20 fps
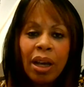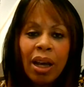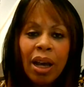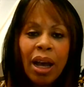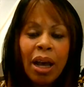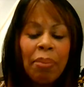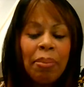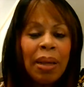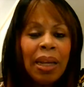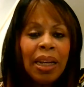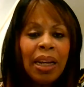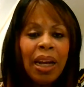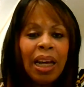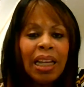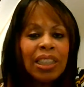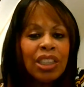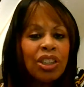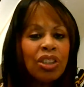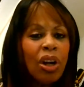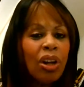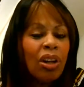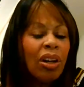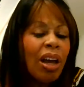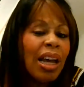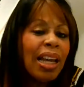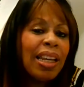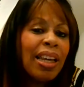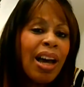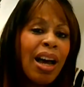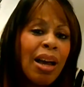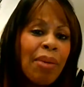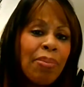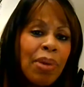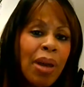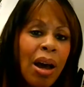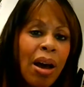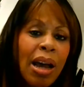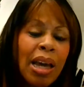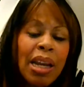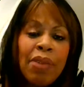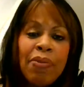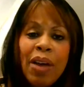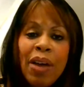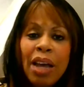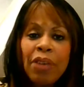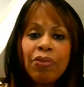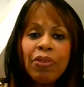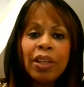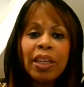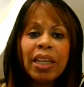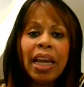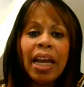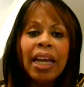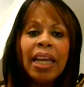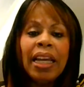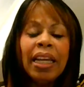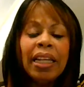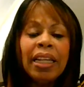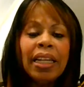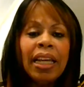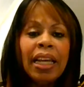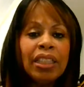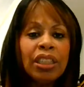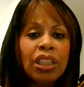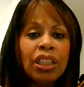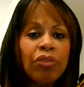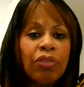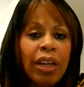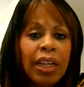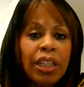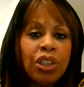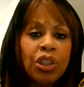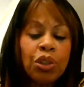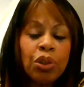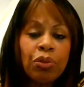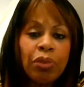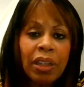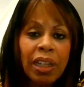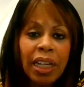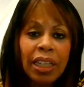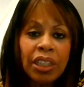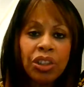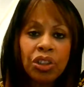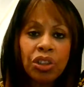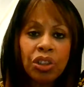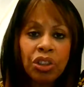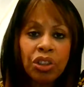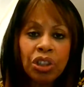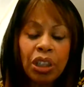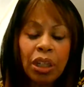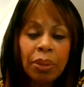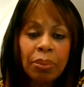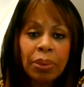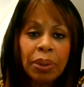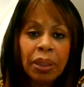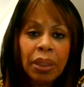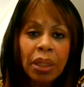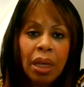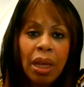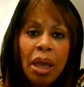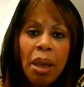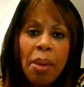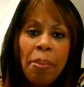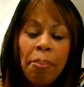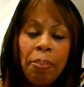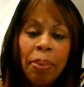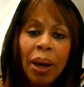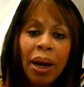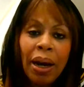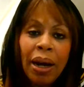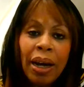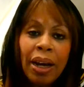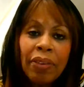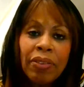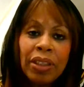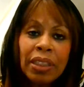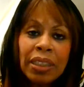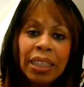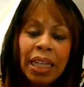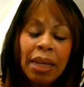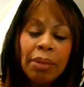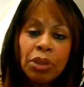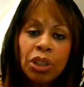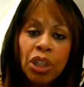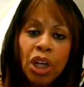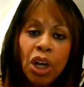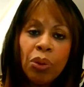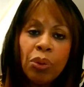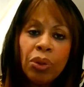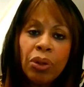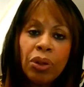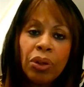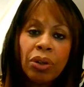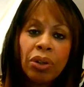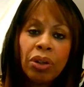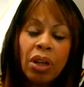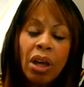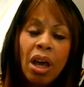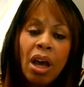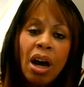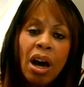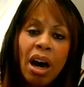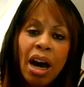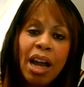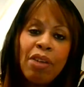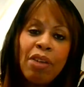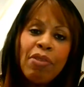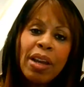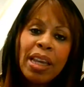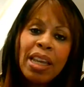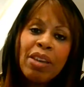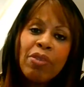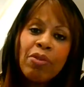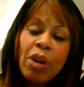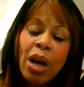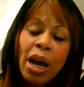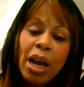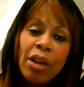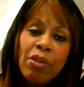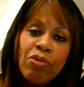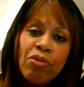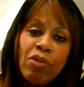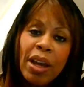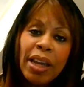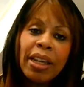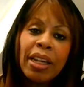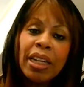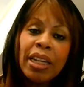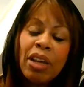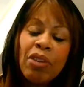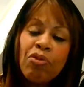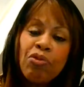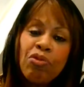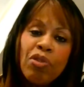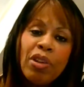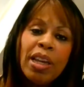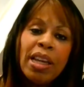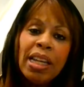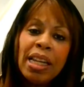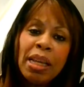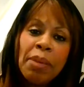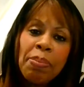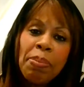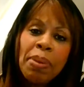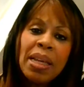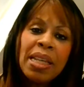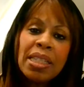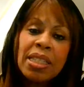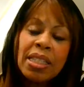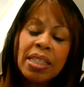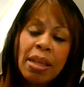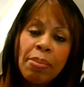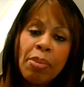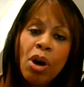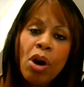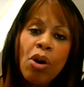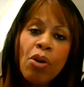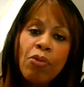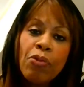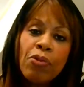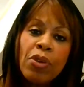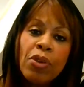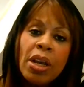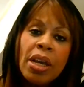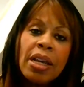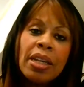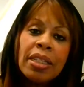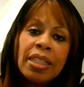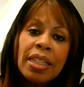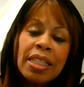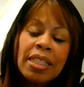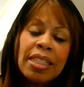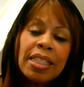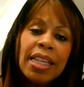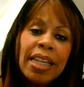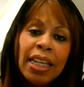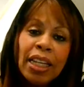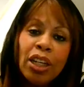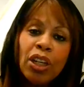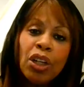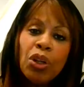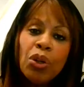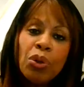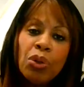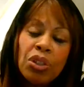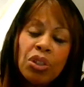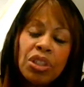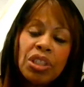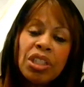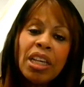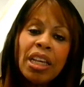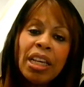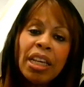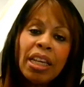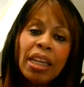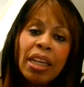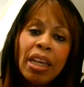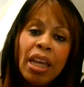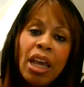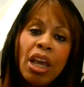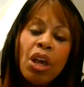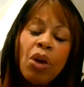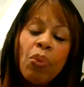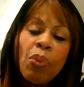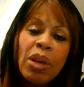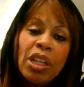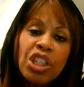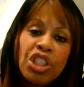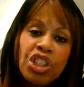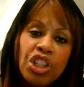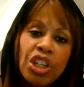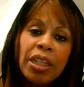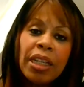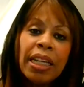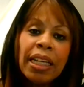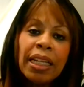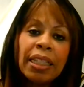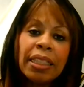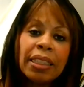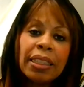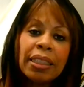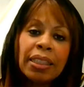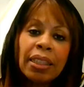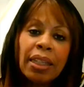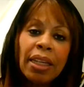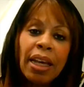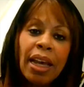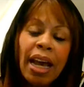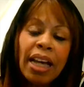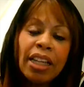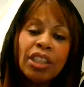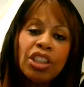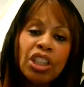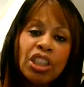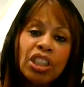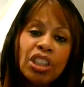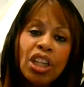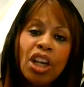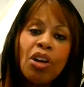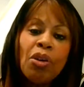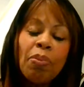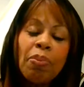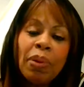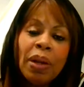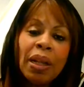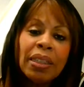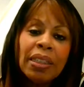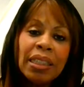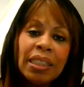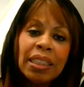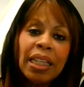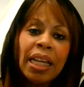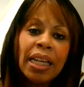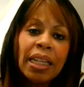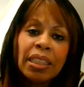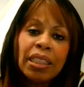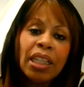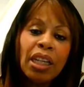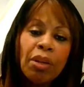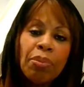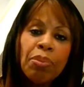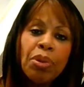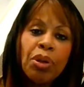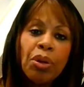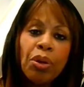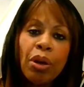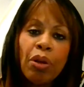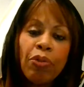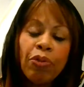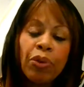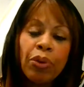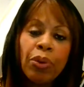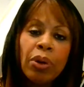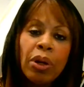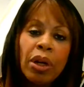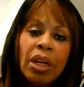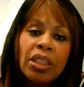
I mean, it's not like I'm kind of advocating interracial relationships, but at the same token, I reckon I reckon it really pissed them off to see Luke T with Siânnise and she's so bloody sexy and beautiful.